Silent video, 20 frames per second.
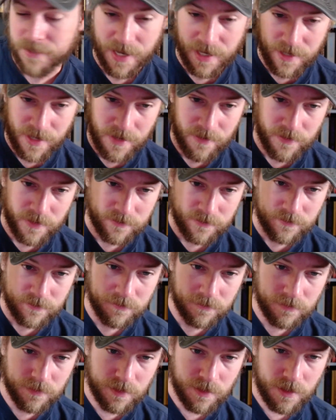Dan
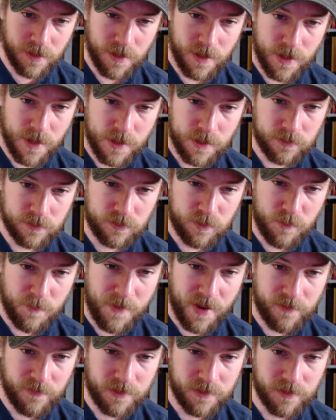Harris.
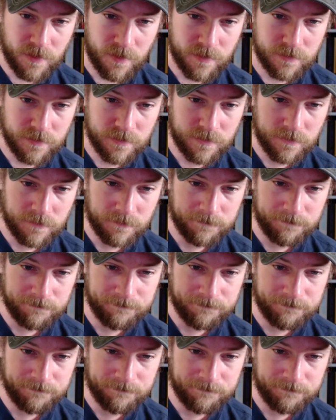Superman Returns.